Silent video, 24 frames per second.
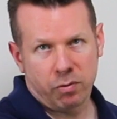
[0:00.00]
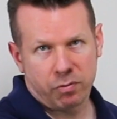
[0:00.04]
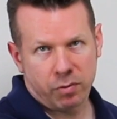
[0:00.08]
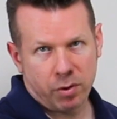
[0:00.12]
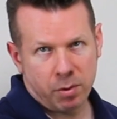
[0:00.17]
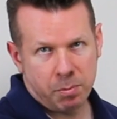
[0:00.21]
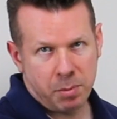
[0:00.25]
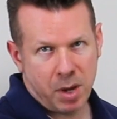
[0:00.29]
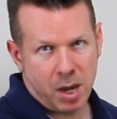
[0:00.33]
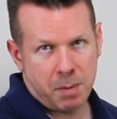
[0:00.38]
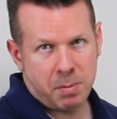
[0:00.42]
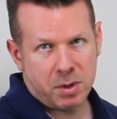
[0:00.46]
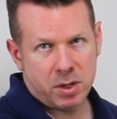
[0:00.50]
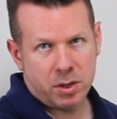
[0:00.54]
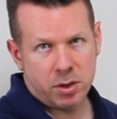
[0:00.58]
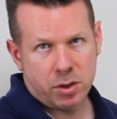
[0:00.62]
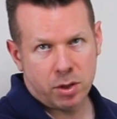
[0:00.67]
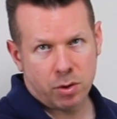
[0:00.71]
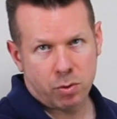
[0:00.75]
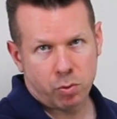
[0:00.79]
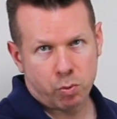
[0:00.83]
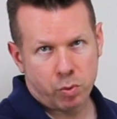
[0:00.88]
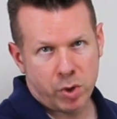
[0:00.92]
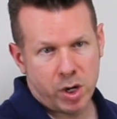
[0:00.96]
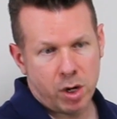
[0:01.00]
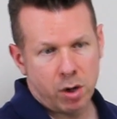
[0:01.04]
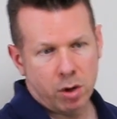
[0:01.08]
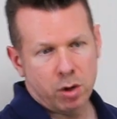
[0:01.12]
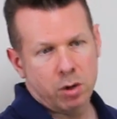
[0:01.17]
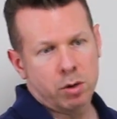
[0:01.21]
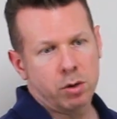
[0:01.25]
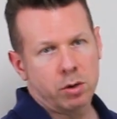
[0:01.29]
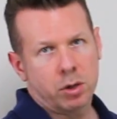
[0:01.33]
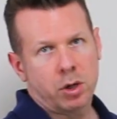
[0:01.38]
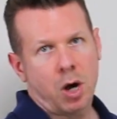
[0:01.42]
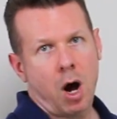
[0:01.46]
from maybe the
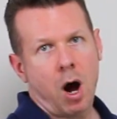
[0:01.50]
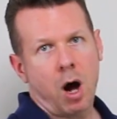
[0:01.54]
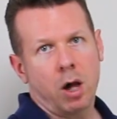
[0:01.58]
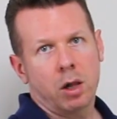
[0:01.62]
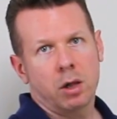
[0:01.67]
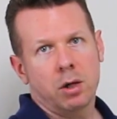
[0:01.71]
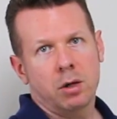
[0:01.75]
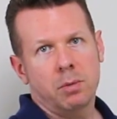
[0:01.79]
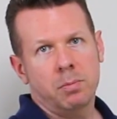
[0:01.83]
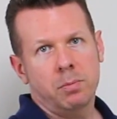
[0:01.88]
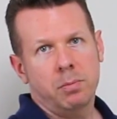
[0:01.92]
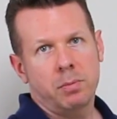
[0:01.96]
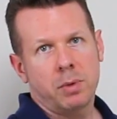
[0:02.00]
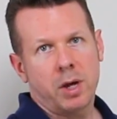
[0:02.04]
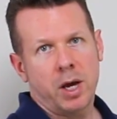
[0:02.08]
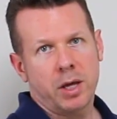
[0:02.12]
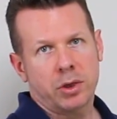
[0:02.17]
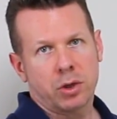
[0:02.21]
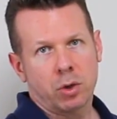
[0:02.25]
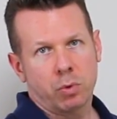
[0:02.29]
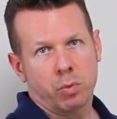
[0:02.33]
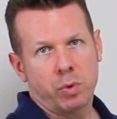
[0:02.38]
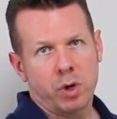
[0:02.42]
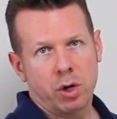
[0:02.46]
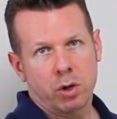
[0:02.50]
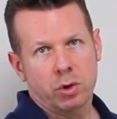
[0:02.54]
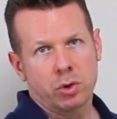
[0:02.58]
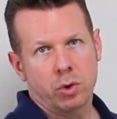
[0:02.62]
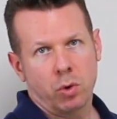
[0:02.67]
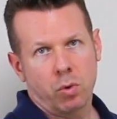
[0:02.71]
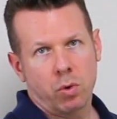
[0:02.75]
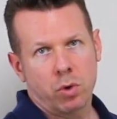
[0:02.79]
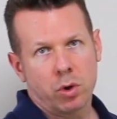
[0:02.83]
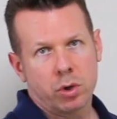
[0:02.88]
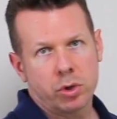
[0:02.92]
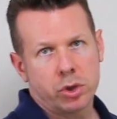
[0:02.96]
rear column at the rear
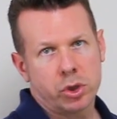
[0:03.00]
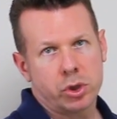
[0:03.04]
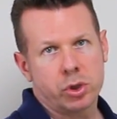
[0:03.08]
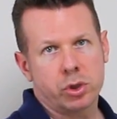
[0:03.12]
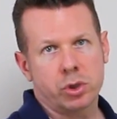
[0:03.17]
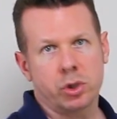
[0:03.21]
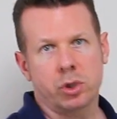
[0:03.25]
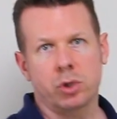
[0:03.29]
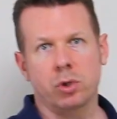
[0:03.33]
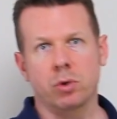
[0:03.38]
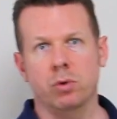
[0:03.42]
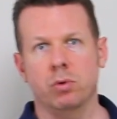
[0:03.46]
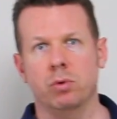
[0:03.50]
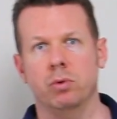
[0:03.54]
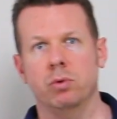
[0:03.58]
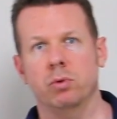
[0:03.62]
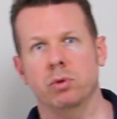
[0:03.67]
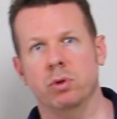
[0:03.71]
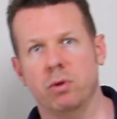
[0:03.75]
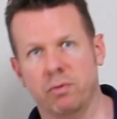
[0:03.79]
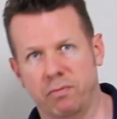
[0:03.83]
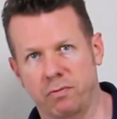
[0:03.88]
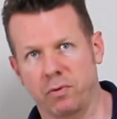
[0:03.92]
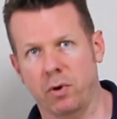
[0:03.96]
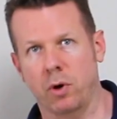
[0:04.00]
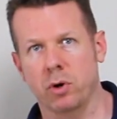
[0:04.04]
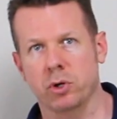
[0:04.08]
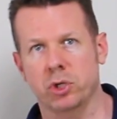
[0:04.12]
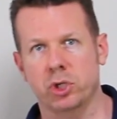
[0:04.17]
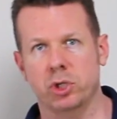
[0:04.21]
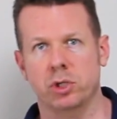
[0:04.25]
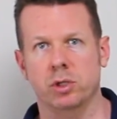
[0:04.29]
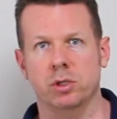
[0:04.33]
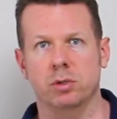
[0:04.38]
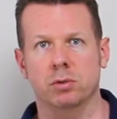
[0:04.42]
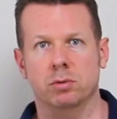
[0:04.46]
doors to the
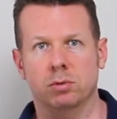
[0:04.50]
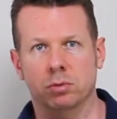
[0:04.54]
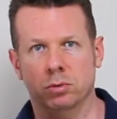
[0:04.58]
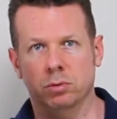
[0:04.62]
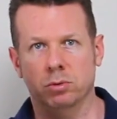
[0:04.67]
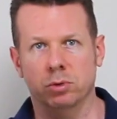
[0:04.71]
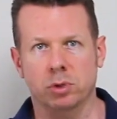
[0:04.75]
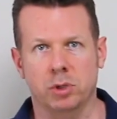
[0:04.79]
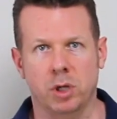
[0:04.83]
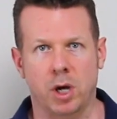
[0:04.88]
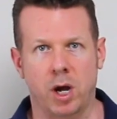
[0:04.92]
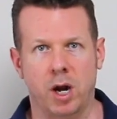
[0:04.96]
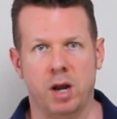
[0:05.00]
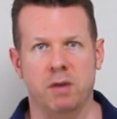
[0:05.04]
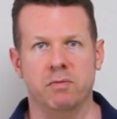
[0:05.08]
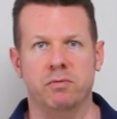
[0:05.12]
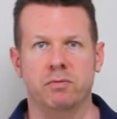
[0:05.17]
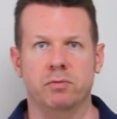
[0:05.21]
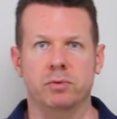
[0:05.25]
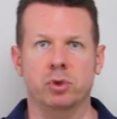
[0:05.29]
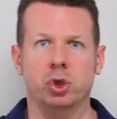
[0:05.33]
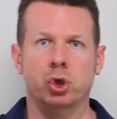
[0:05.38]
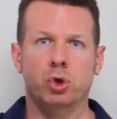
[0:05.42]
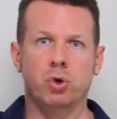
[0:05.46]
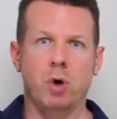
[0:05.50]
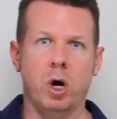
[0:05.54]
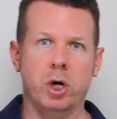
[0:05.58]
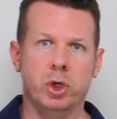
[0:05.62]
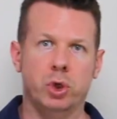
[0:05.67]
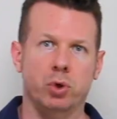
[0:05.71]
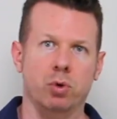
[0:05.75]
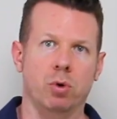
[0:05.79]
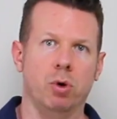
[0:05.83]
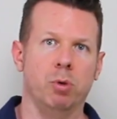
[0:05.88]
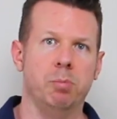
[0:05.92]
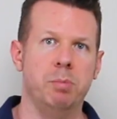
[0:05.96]
first kind of
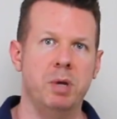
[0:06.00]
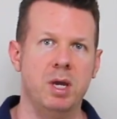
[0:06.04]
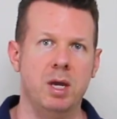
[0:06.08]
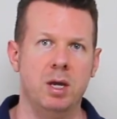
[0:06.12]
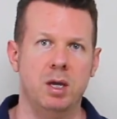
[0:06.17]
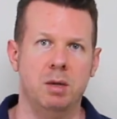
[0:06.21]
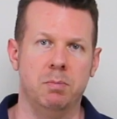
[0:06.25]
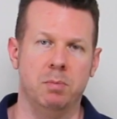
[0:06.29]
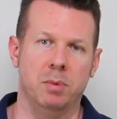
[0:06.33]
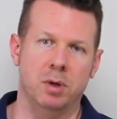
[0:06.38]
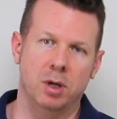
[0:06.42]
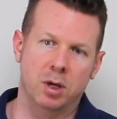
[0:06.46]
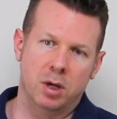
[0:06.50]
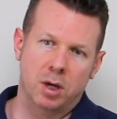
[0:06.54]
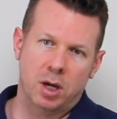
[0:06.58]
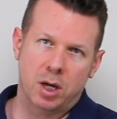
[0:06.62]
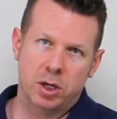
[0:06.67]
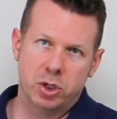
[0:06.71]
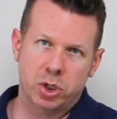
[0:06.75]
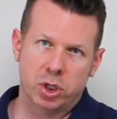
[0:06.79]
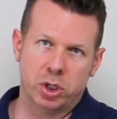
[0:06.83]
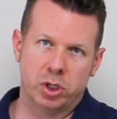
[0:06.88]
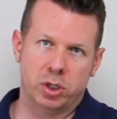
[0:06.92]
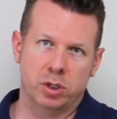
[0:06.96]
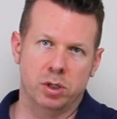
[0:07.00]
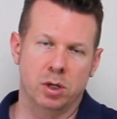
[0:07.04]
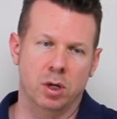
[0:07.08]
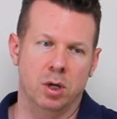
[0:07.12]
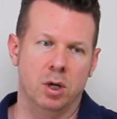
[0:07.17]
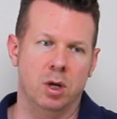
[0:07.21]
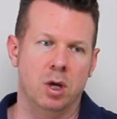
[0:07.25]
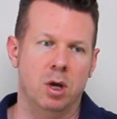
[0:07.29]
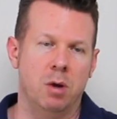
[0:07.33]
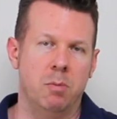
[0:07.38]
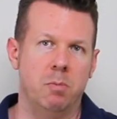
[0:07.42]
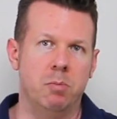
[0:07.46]
structural beam, and just
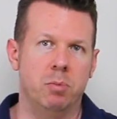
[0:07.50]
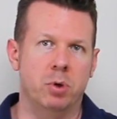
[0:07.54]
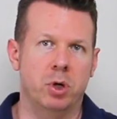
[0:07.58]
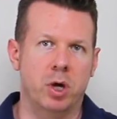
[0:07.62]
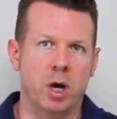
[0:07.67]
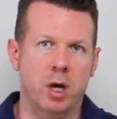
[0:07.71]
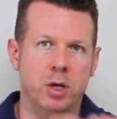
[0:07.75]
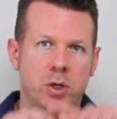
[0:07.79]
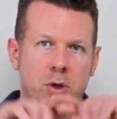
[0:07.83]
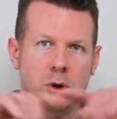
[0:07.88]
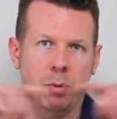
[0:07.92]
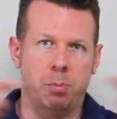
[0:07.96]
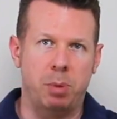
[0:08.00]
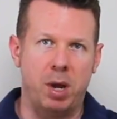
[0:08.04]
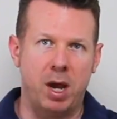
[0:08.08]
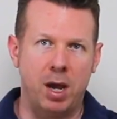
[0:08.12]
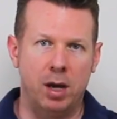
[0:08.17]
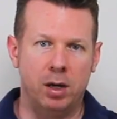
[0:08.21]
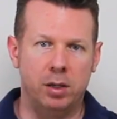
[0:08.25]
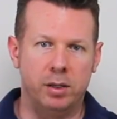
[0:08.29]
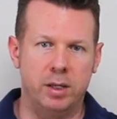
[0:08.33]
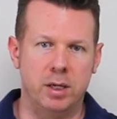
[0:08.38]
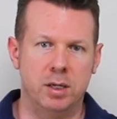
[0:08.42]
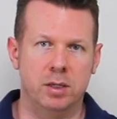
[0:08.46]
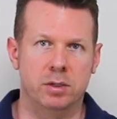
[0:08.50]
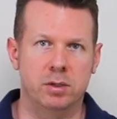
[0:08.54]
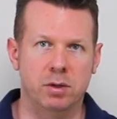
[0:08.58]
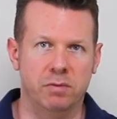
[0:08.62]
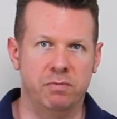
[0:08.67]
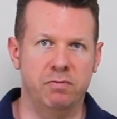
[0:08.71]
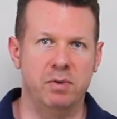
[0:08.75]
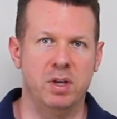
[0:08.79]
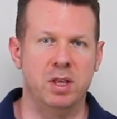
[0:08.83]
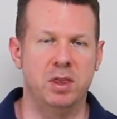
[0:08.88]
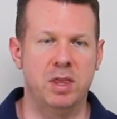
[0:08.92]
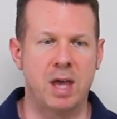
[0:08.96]
cut your paneling to
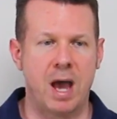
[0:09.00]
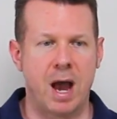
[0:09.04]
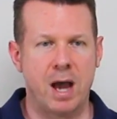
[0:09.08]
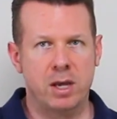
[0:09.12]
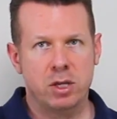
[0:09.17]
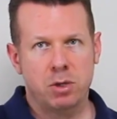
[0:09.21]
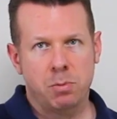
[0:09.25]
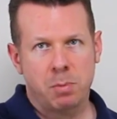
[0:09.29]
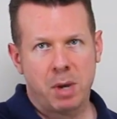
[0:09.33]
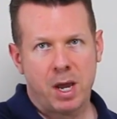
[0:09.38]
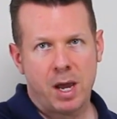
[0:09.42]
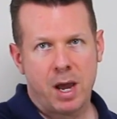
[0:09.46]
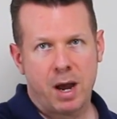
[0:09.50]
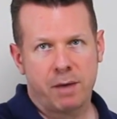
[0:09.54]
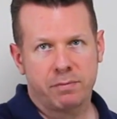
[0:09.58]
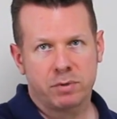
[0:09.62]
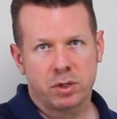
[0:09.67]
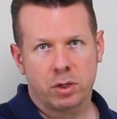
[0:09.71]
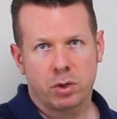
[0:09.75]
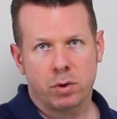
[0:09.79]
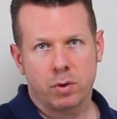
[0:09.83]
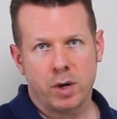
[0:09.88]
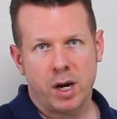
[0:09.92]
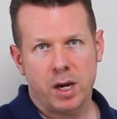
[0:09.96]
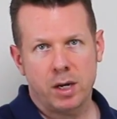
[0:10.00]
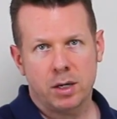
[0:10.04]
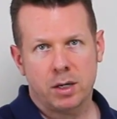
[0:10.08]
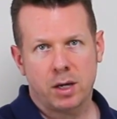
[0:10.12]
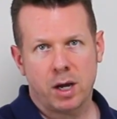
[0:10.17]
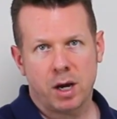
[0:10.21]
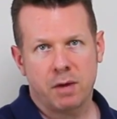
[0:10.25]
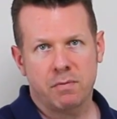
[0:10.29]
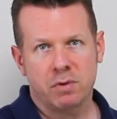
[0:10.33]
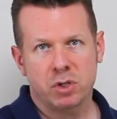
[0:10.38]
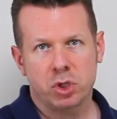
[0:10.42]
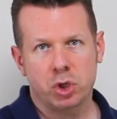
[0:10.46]
fit that. You may have to create
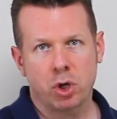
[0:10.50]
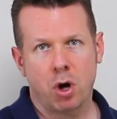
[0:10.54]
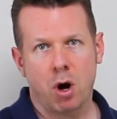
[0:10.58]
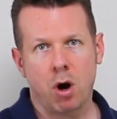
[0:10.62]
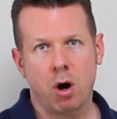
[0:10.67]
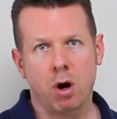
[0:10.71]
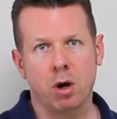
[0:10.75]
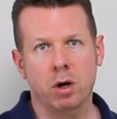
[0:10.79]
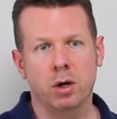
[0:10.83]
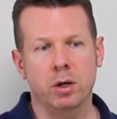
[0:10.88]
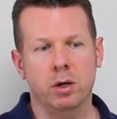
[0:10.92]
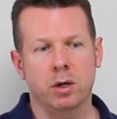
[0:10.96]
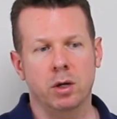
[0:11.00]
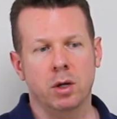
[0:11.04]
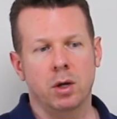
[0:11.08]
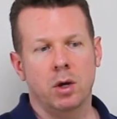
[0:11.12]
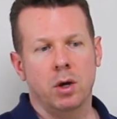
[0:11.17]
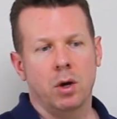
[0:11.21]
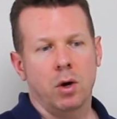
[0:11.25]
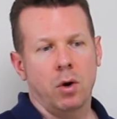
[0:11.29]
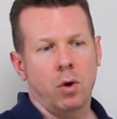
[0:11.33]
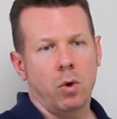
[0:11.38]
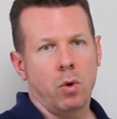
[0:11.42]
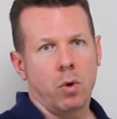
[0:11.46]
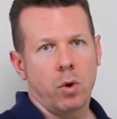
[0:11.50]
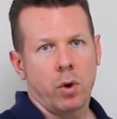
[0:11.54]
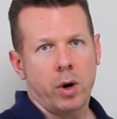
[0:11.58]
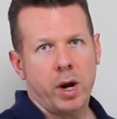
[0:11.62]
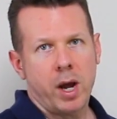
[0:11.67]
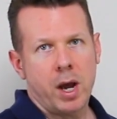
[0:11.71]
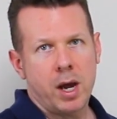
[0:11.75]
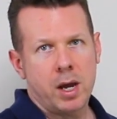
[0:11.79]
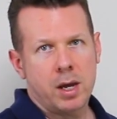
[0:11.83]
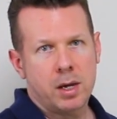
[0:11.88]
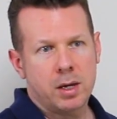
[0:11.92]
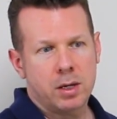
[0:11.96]
kind of a jog or
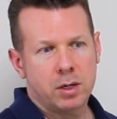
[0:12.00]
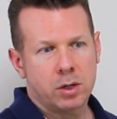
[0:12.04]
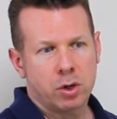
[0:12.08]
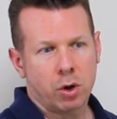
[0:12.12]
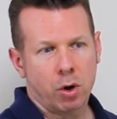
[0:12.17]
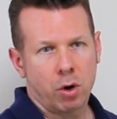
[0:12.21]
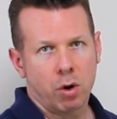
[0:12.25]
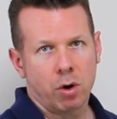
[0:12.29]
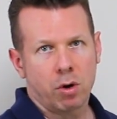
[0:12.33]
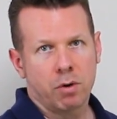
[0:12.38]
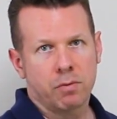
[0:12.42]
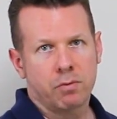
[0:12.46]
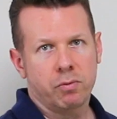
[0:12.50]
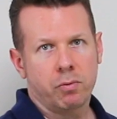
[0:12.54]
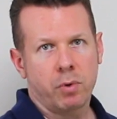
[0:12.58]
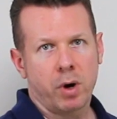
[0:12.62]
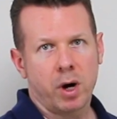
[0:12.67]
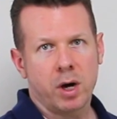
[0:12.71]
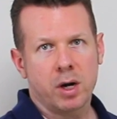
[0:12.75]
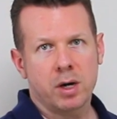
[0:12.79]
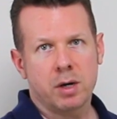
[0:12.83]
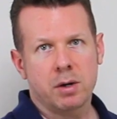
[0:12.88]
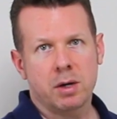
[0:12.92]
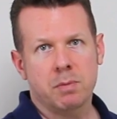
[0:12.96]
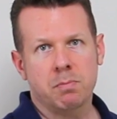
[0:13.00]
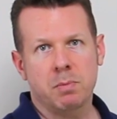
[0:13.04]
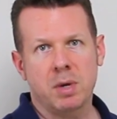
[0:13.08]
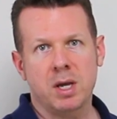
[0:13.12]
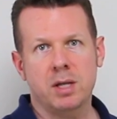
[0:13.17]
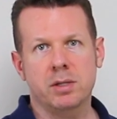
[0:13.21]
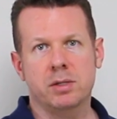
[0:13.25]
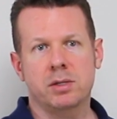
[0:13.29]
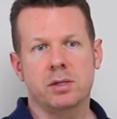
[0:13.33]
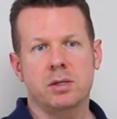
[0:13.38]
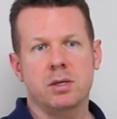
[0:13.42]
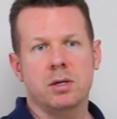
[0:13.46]
a curve where it
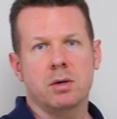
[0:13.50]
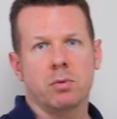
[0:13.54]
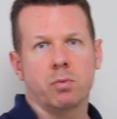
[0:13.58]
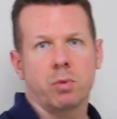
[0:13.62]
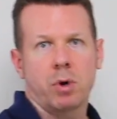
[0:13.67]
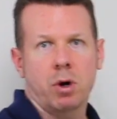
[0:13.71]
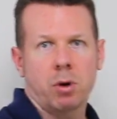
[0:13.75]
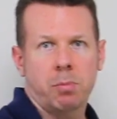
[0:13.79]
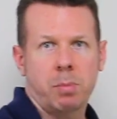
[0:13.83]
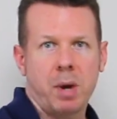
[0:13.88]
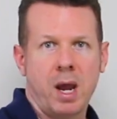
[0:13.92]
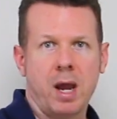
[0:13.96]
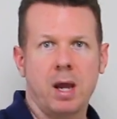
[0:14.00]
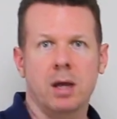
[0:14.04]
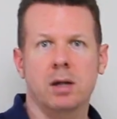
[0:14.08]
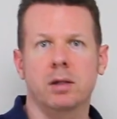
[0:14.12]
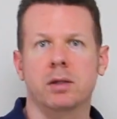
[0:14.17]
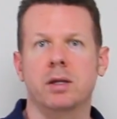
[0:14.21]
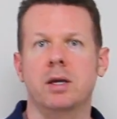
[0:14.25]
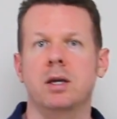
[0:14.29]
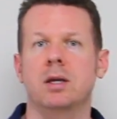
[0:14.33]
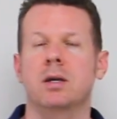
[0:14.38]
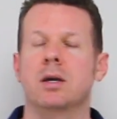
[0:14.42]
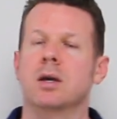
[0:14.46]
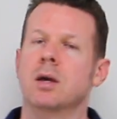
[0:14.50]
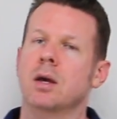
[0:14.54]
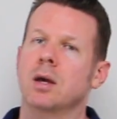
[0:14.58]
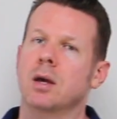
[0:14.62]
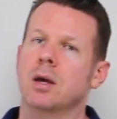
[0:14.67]
meets the rear paneling.